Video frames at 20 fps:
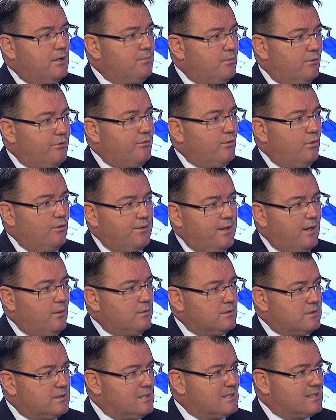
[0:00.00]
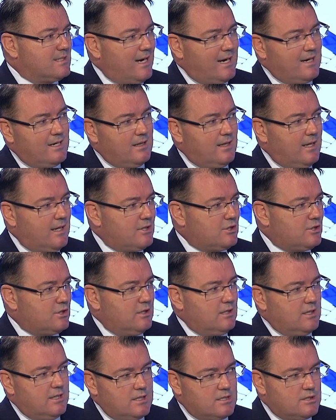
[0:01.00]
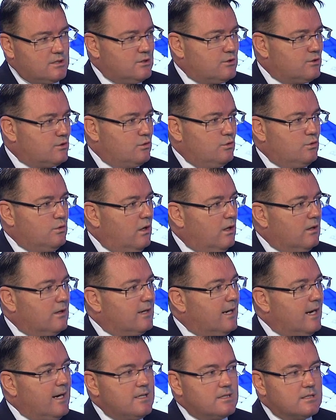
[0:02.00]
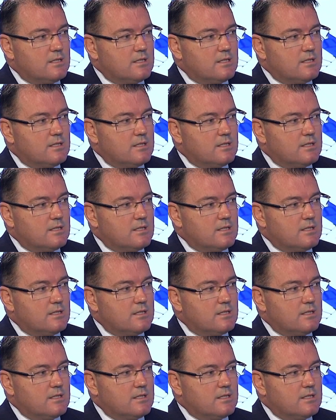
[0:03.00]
People thought that was the state election, Easter school holidays.